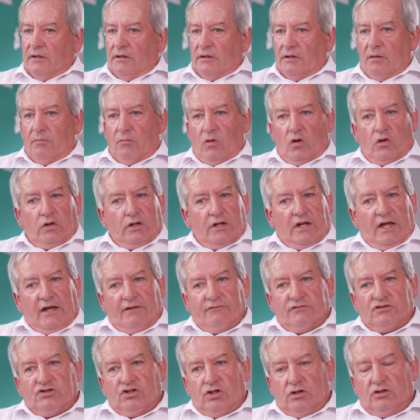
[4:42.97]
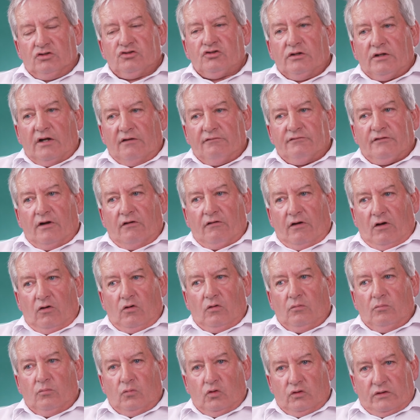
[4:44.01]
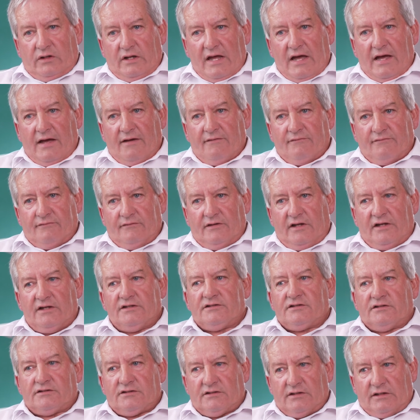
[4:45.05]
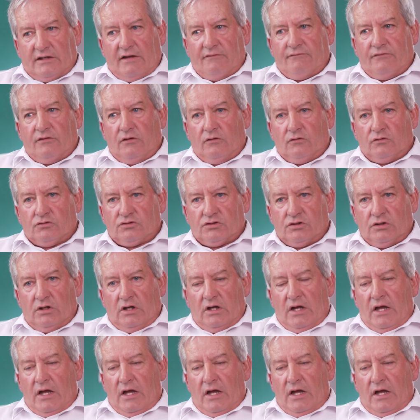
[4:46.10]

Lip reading: They mightn't have children of their own, but they have nieces and nephews,